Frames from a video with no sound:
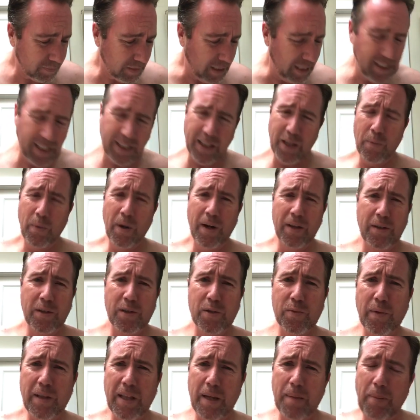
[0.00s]
Do they wear
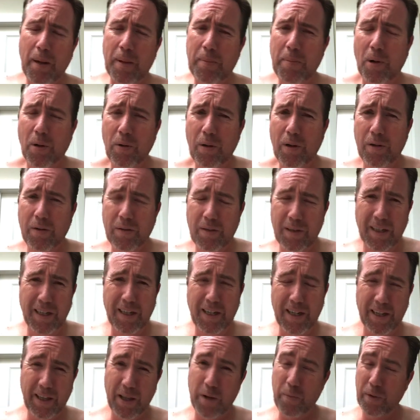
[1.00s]
those when they play polo?
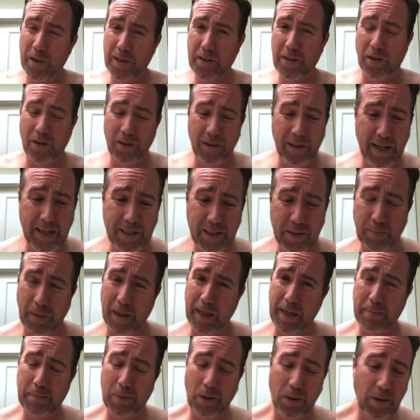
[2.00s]
Do they wear turtlenecks
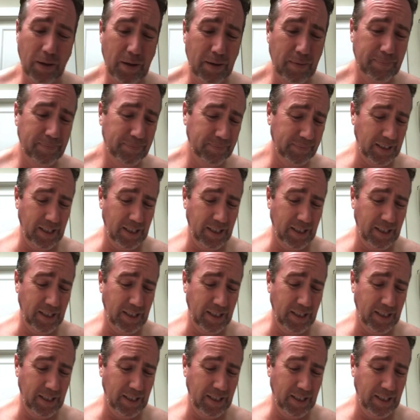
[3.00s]
playing polo?